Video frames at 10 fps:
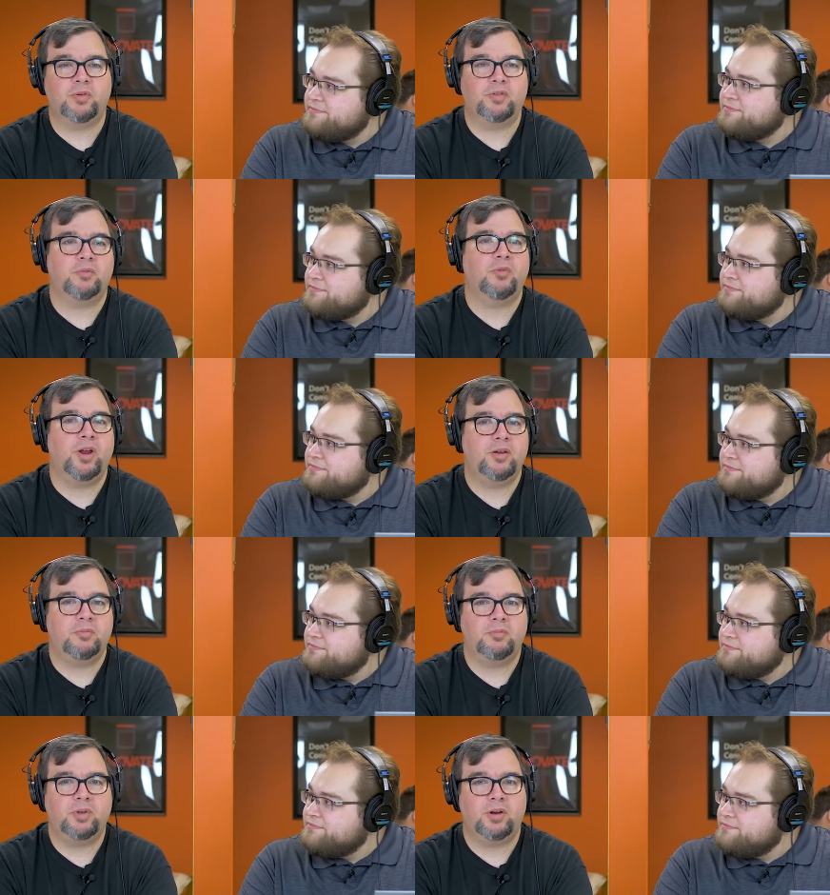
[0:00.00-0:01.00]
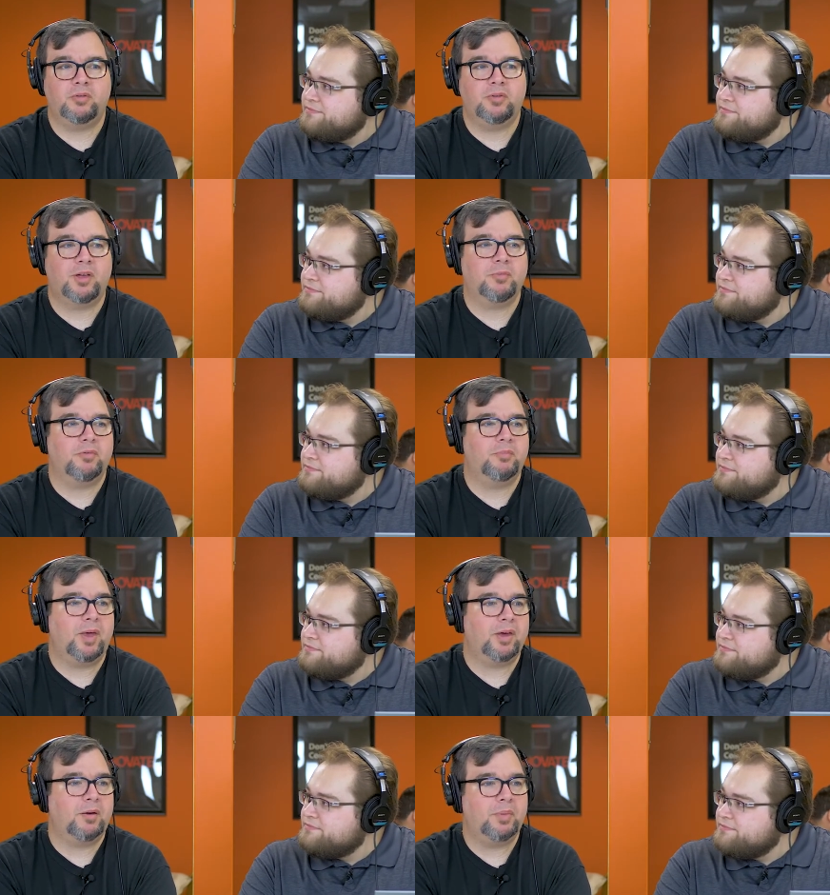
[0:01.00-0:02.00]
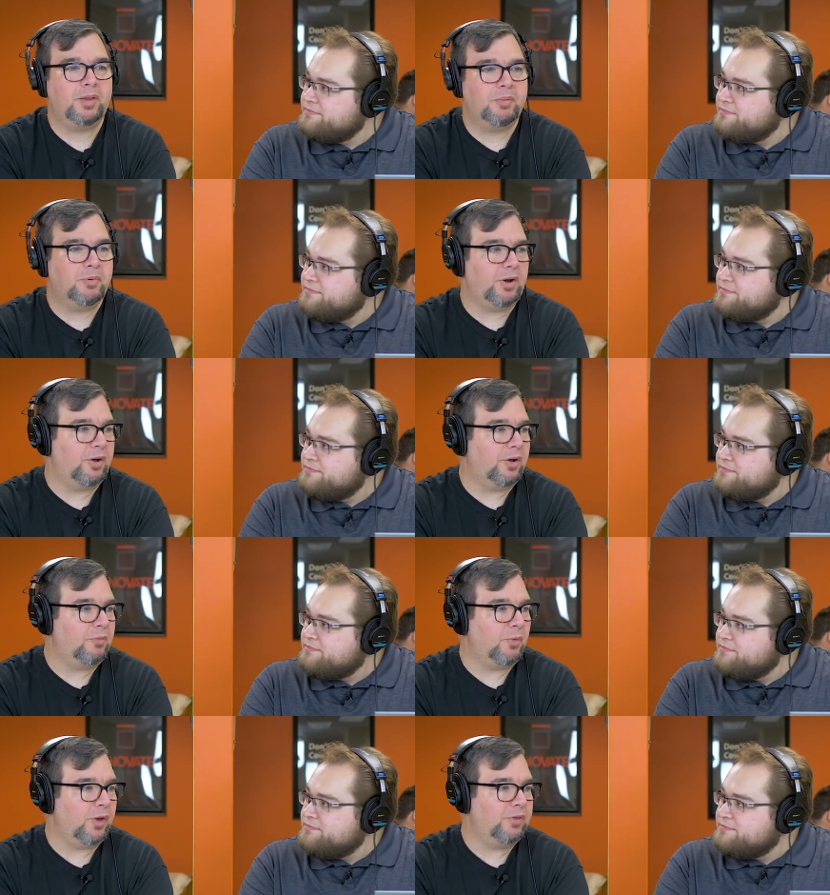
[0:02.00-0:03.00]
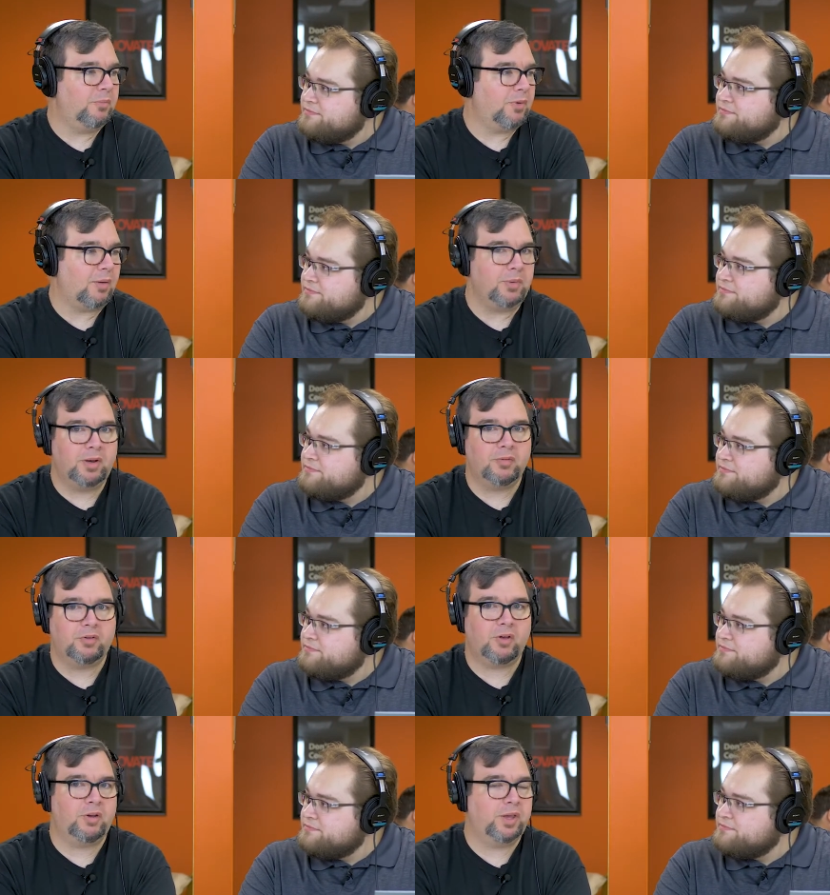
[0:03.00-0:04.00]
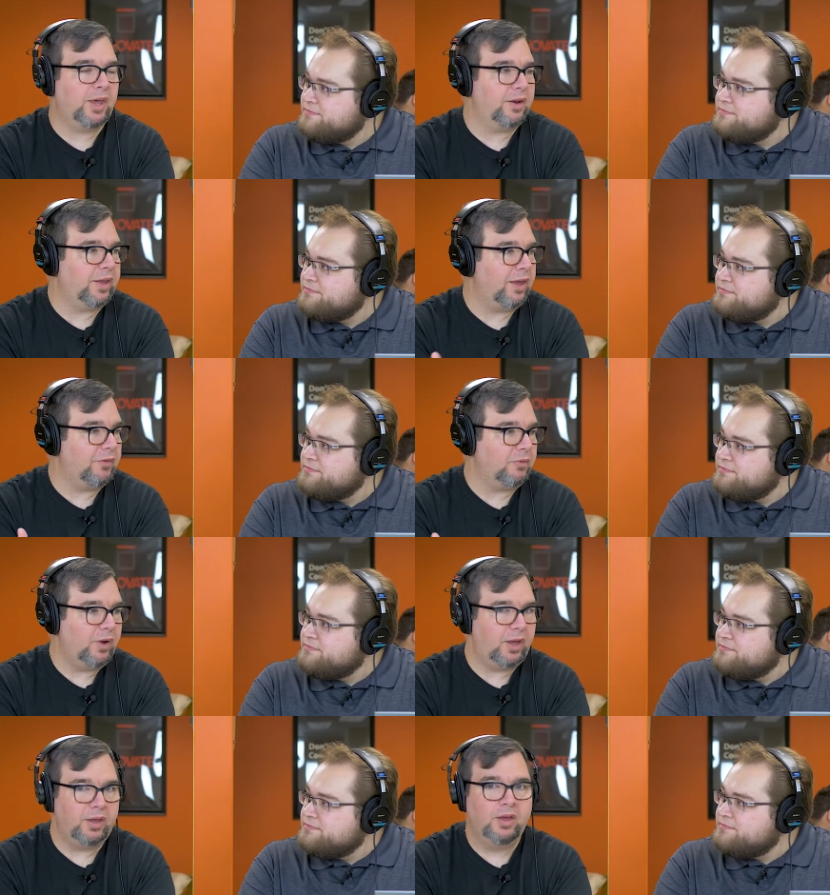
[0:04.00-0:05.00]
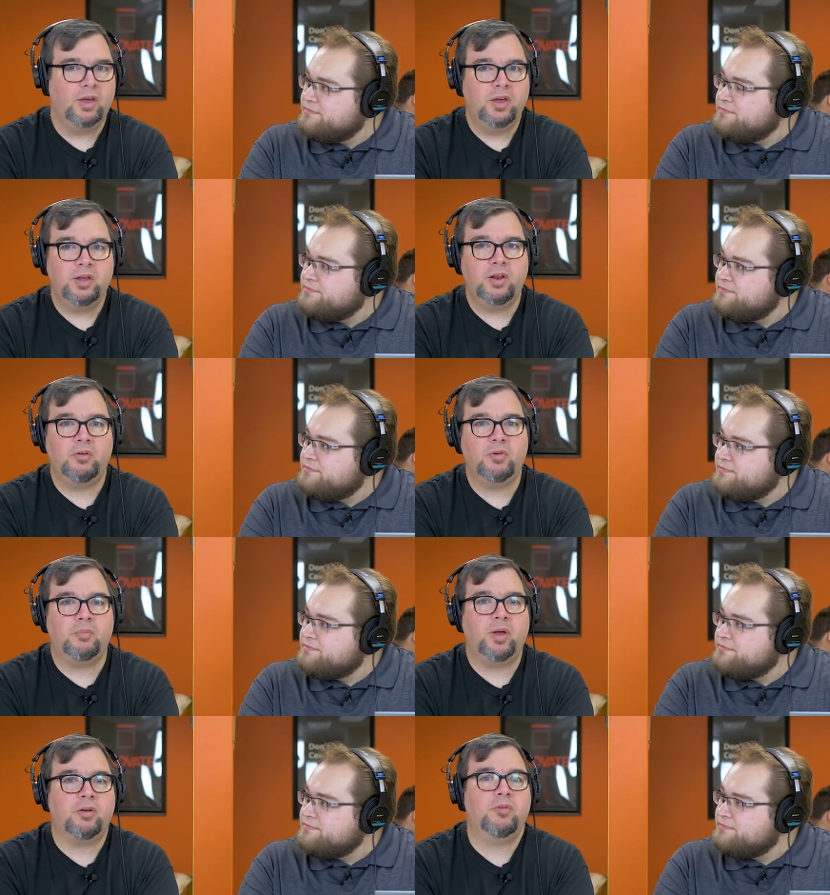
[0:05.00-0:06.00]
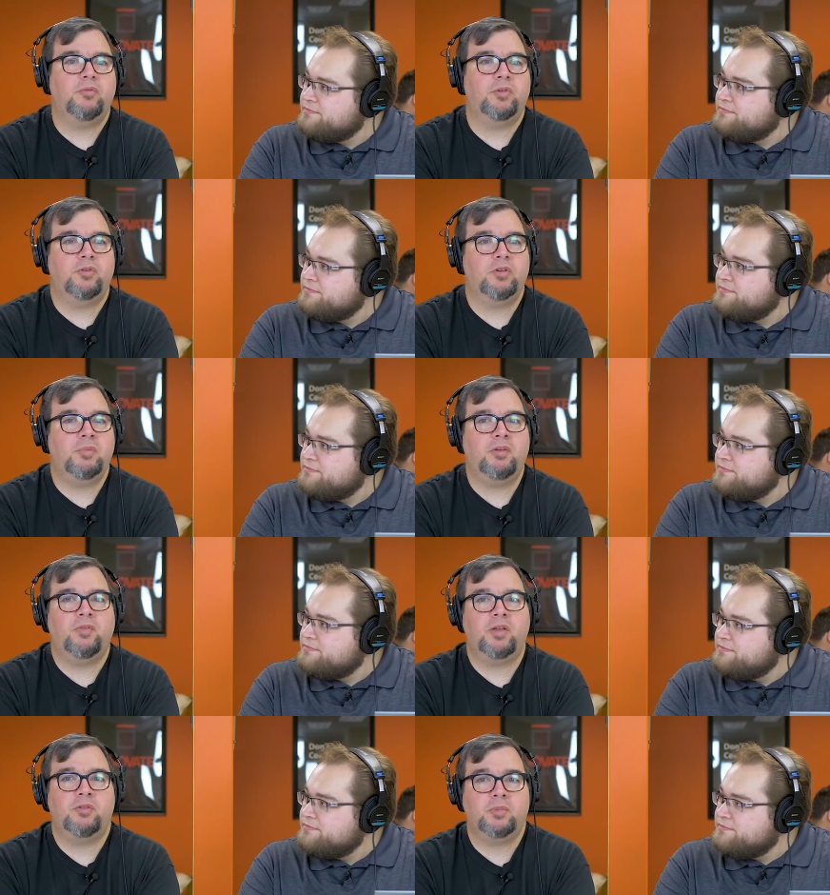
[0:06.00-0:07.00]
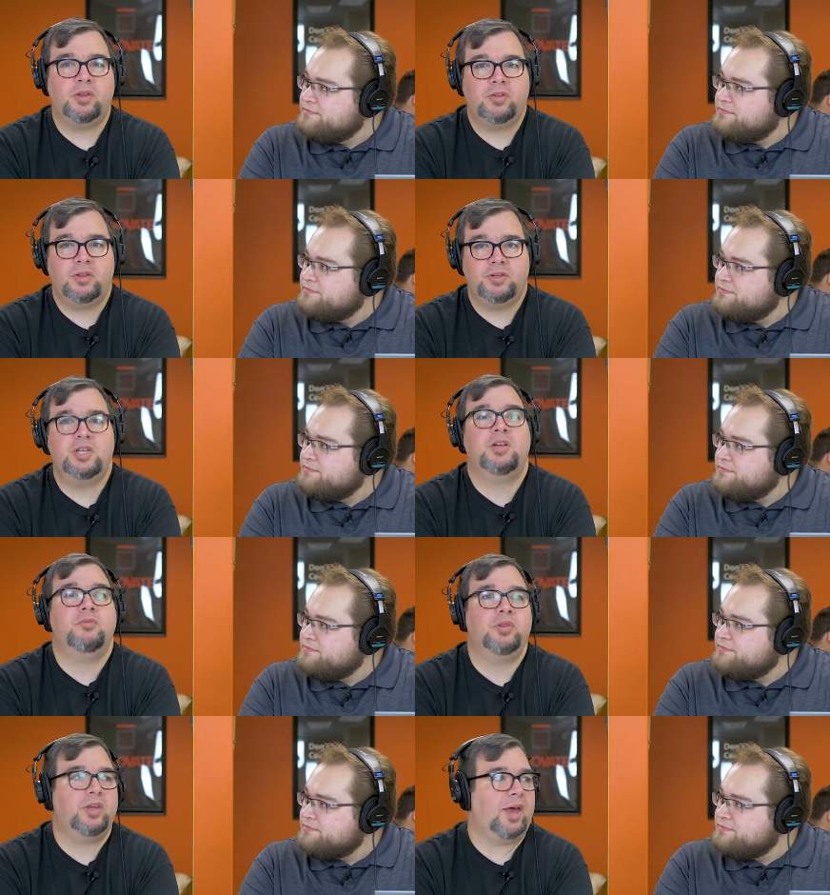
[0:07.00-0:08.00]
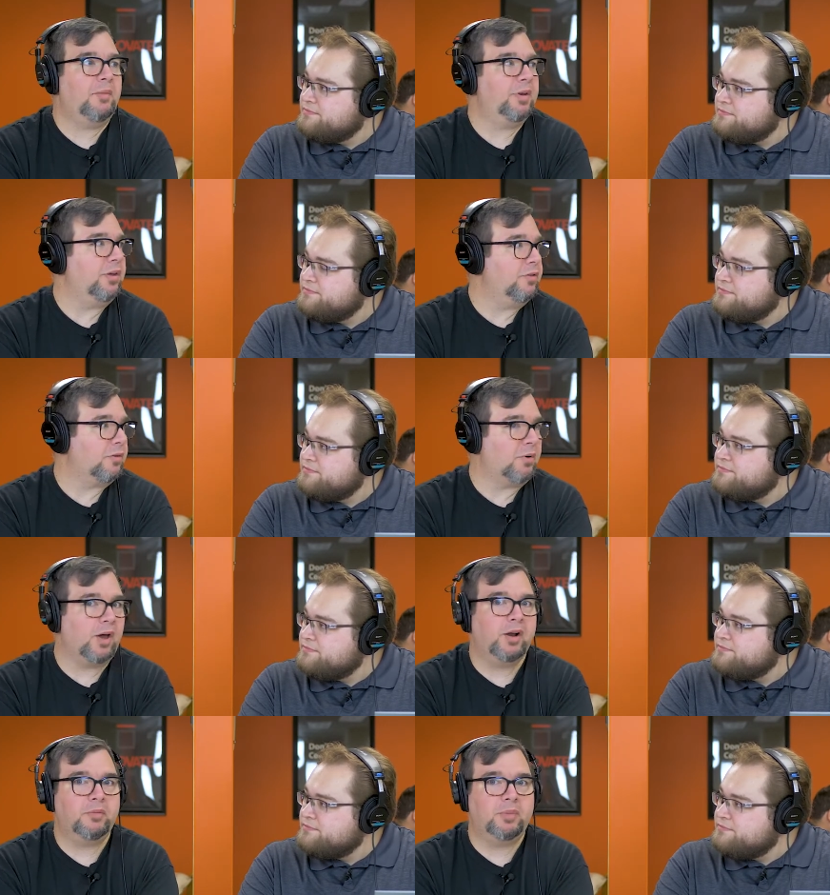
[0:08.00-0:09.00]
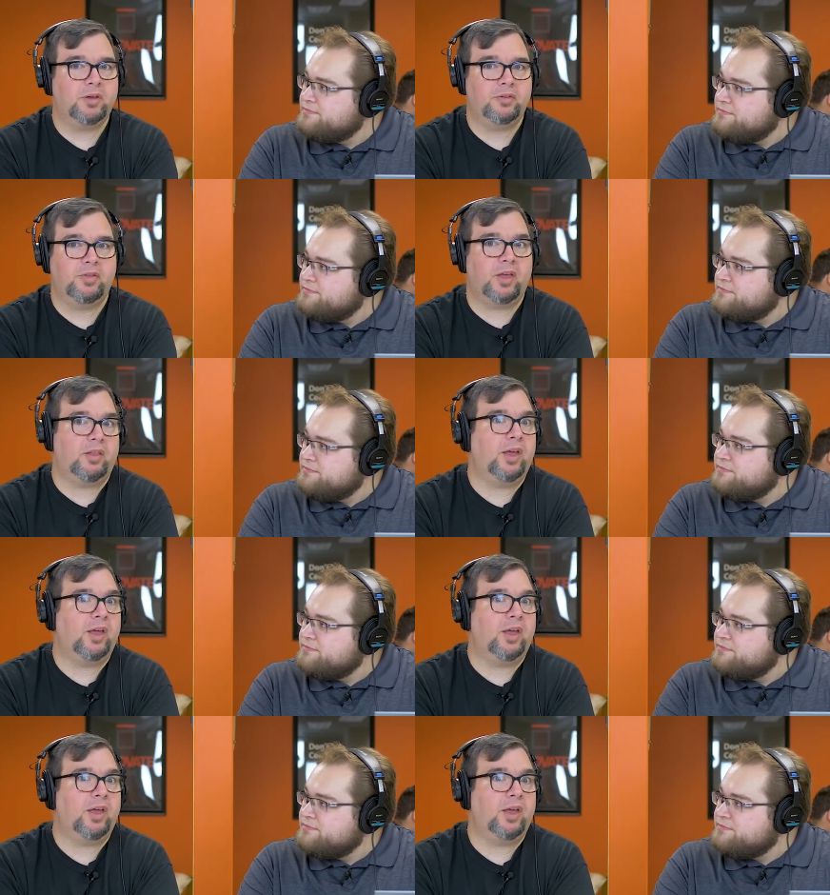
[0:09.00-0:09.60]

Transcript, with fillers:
Speaker 1: over some random you know type of makeup and they put it on once and probably never saw it again and gave it away. You know, with a micro influencer, you may find someone that, that's genuinely happy to use your product because they